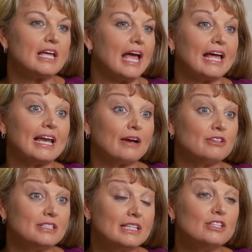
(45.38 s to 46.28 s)
And I
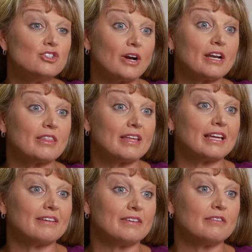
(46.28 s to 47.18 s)
did try to think
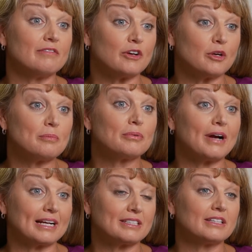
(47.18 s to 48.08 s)
of it very
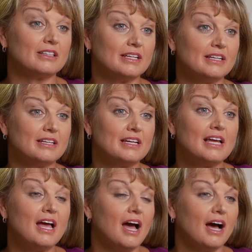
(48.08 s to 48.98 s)
practically
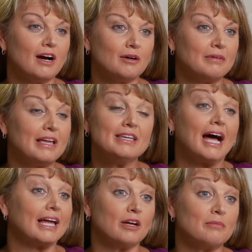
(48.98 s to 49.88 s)
and
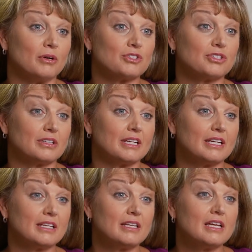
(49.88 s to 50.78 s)
not emotionally.